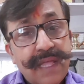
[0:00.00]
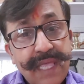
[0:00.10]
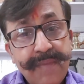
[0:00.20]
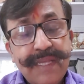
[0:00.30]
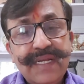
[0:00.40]

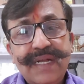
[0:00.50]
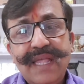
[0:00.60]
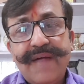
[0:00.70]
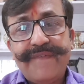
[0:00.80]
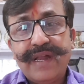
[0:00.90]
Immediately
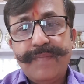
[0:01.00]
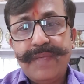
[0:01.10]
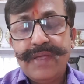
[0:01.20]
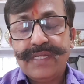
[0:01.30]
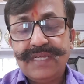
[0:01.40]
after her
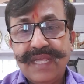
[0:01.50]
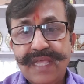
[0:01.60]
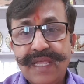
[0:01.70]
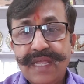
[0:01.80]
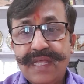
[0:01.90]

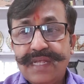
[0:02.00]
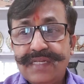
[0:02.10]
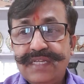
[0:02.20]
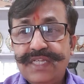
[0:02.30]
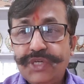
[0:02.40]
PhD,
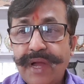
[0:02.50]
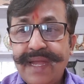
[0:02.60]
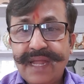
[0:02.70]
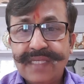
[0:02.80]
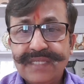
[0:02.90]
she
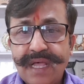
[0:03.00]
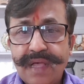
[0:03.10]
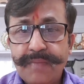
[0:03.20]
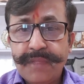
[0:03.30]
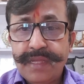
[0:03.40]
joined
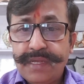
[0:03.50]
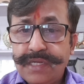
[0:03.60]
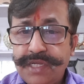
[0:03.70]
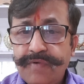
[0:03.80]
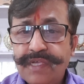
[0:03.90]
NASA.
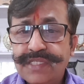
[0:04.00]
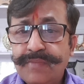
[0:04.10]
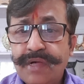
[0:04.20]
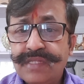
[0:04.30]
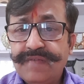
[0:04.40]
She was
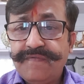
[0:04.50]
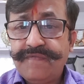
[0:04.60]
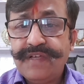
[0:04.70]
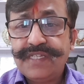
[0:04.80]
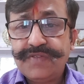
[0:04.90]
among the
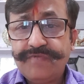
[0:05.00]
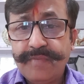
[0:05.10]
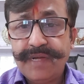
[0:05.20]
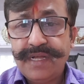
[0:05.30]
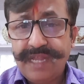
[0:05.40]
first
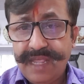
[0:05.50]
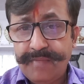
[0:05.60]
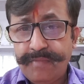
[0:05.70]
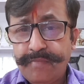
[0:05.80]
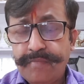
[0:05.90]
women
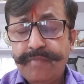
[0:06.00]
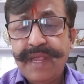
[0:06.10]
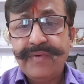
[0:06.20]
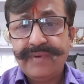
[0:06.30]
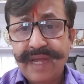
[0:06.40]
team
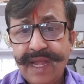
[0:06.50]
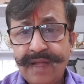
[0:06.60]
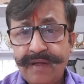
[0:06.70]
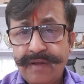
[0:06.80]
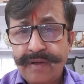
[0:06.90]
being
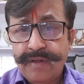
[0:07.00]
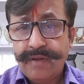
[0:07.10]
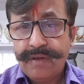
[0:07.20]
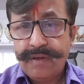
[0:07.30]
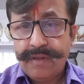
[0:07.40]
trained
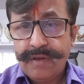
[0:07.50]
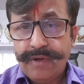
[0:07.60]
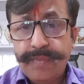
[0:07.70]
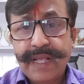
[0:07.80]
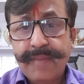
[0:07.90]

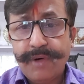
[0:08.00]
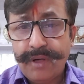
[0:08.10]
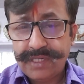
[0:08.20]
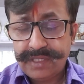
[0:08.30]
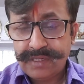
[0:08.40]
to become
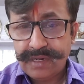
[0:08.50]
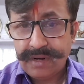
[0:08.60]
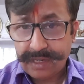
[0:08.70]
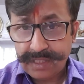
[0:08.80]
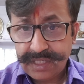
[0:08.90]

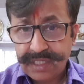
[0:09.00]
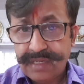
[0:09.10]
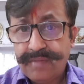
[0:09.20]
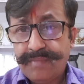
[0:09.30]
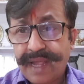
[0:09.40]
astronauts
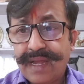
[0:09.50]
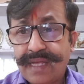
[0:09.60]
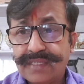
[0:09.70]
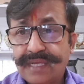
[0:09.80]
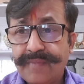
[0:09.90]
by
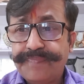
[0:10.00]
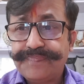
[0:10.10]
NASA.